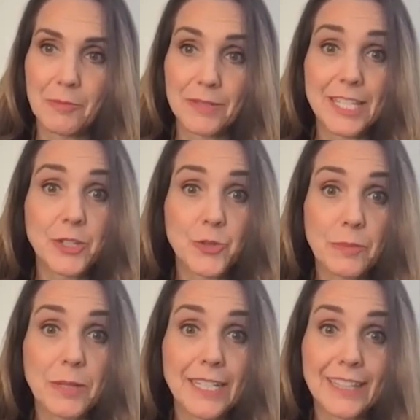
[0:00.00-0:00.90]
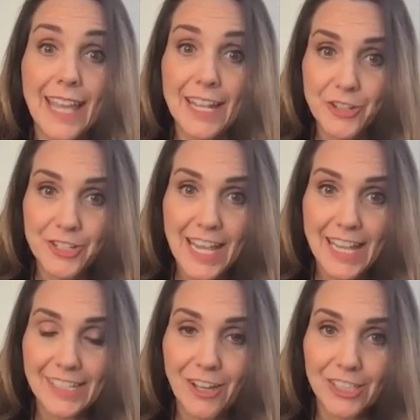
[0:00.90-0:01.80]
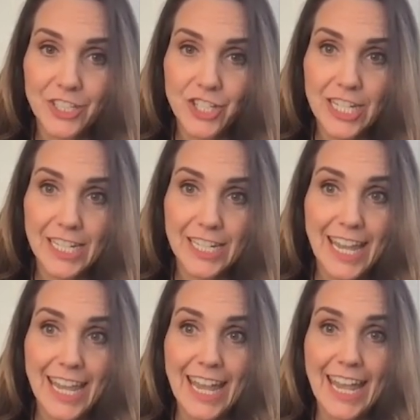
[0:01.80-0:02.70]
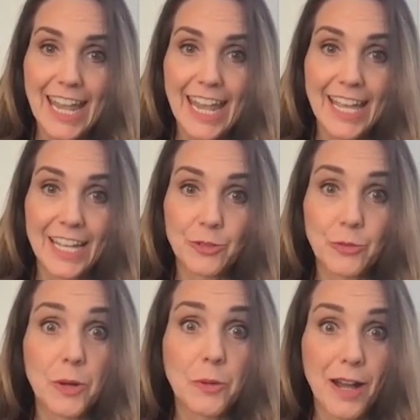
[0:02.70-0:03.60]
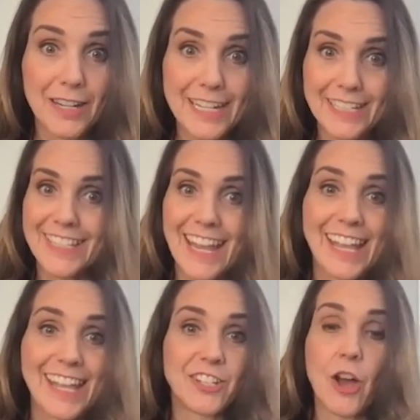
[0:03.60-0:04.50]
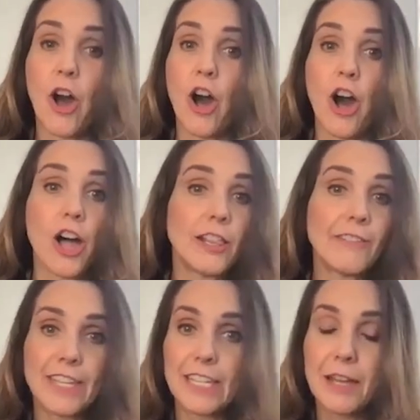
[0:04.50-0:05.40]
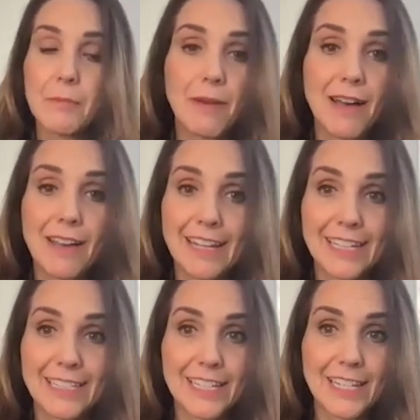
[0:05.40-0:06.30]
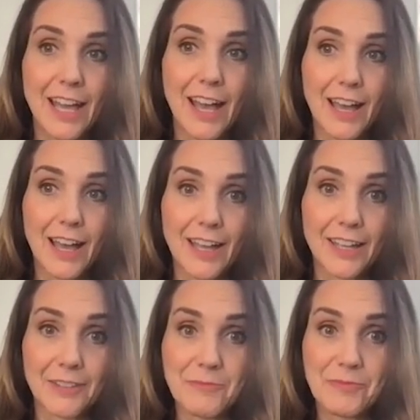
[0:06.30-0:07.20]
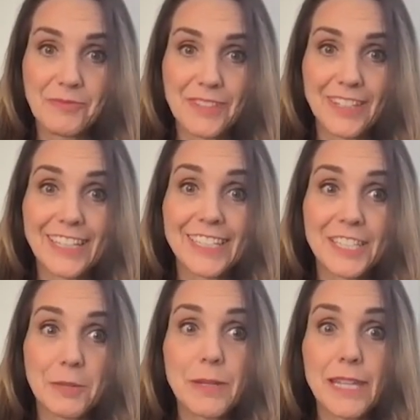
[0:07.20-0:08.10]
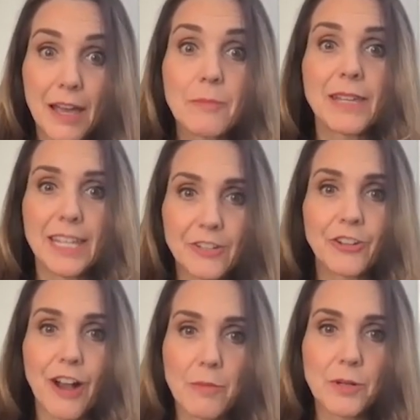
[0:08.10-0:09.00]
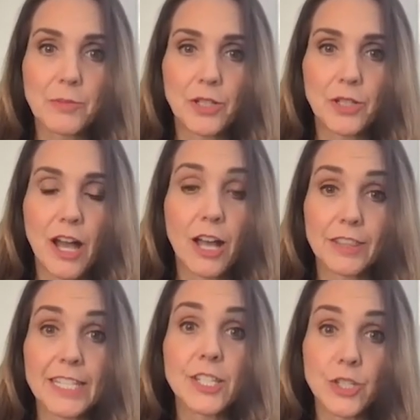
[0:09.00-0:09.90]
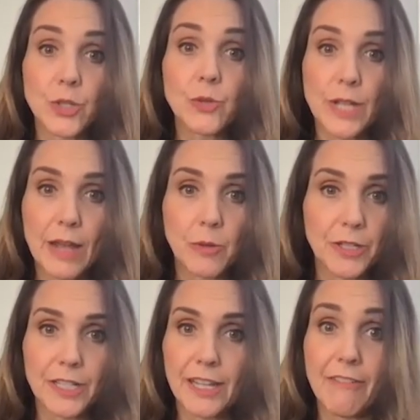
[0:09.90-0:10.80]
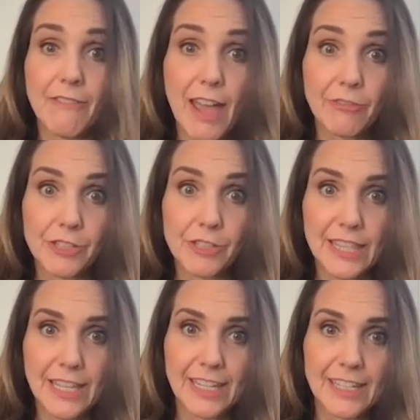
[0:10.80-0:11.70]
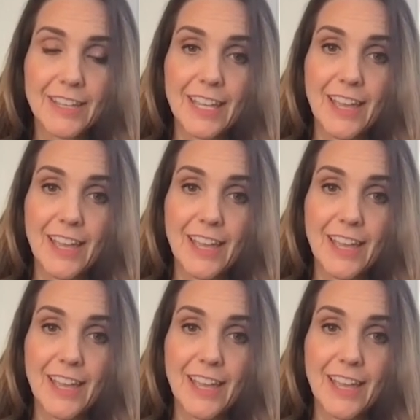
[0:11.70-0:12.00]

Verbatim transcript: distributed ledger technology, and robotics. And all of it combined to become interoperable on this new network of everything.